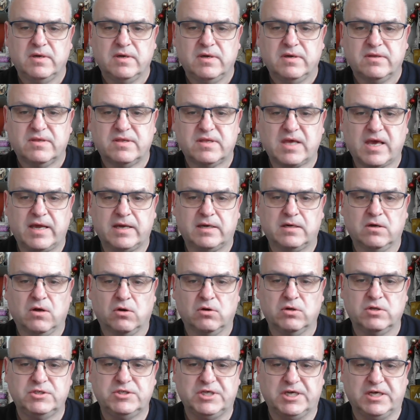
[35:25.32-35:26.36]

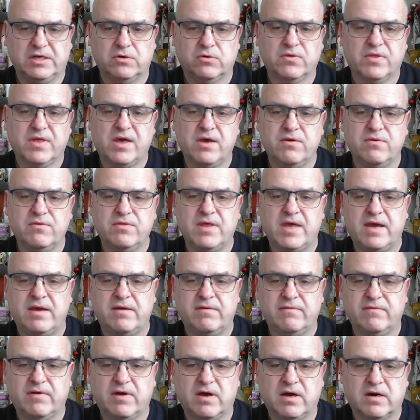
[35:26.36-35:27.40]
technology, although
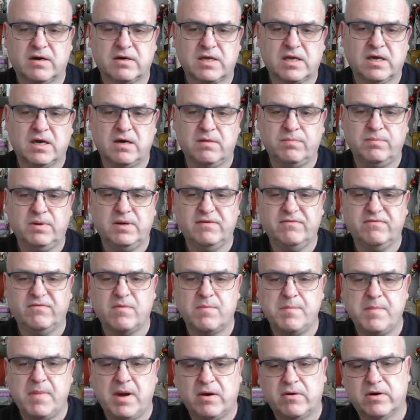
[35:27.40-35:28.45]
there are a couple of
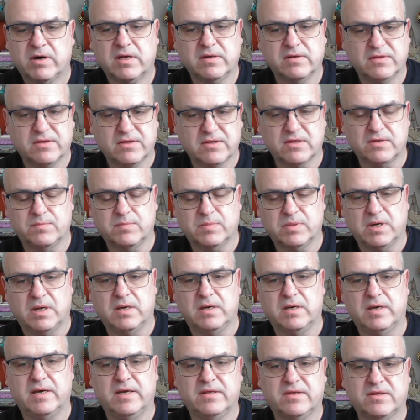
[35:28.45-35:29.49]
American
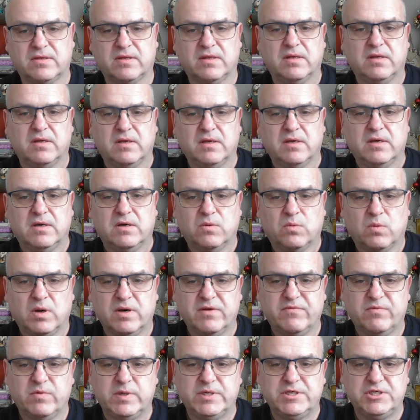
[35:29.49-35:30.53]
suppliers, one
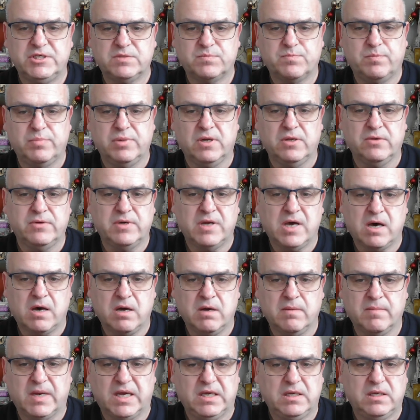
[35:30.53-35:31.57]
of which is
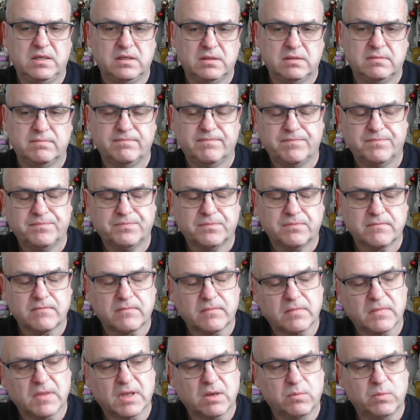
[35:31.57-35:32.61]
Bluenami,
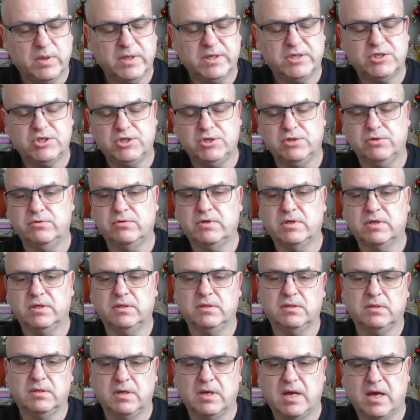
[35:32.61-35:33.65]
which you
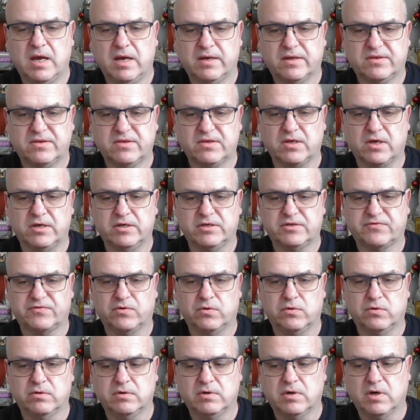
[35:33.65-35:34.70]
can search
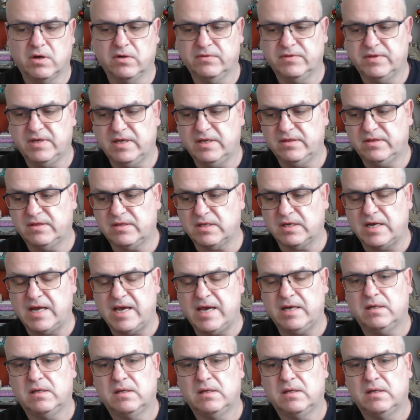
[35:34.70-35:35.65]
for on the internet,